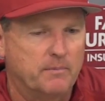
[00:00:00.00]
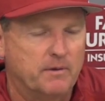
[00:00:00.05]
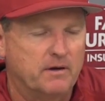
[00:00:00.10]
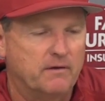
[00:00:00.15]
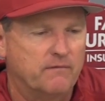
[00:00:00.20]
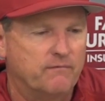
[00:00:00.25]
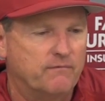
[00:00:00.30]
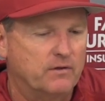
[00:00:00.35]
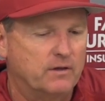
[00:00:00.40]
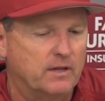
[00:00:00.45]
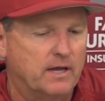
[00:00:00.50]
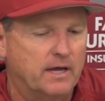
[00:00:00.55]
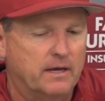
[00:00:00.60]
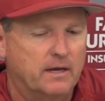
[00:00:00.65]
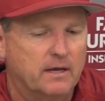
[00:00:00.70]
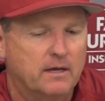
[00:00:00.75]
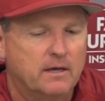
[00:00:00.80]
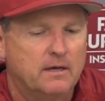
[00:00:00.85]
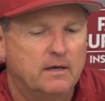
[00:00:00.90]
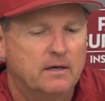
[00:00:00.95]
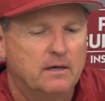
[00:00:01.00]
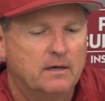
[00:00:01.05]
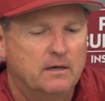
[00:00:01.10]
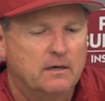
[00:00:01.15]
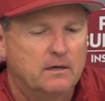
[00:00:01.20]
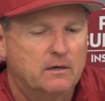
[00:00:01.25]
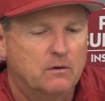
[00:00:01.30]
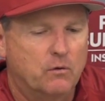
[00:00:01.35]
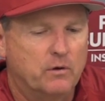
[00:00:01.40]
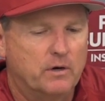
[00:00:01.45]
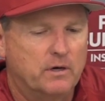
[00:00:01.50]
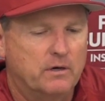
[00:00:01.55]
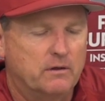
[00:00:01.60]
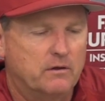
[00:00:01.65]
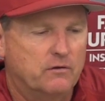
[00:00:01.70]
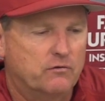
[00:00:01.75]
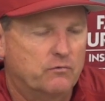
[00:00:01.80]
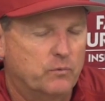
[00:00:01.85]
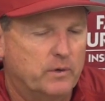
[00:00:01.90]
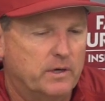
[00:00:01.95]
They didn't feel like going into
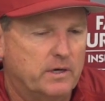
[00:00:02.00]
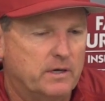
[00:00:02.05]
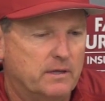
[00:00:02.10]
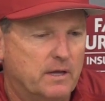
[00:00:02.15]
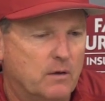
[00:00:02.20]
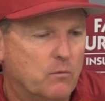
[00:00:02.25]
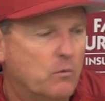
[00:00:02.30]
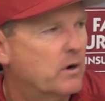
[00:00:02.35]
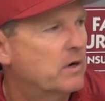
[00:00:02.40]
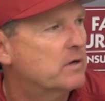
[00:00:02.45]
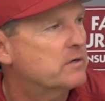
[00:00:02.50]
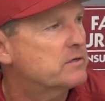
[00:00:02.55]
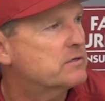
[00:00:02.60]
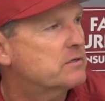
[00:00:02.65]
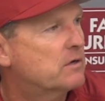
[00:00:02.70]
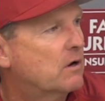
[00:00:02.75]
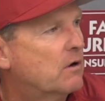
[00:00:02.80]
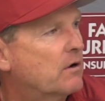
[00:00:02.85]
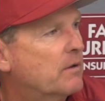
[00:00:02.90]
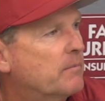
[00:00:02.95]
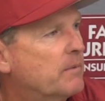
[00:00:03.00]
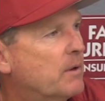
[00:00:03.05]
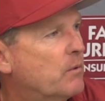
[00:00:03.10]
this weekend they wanted to start him.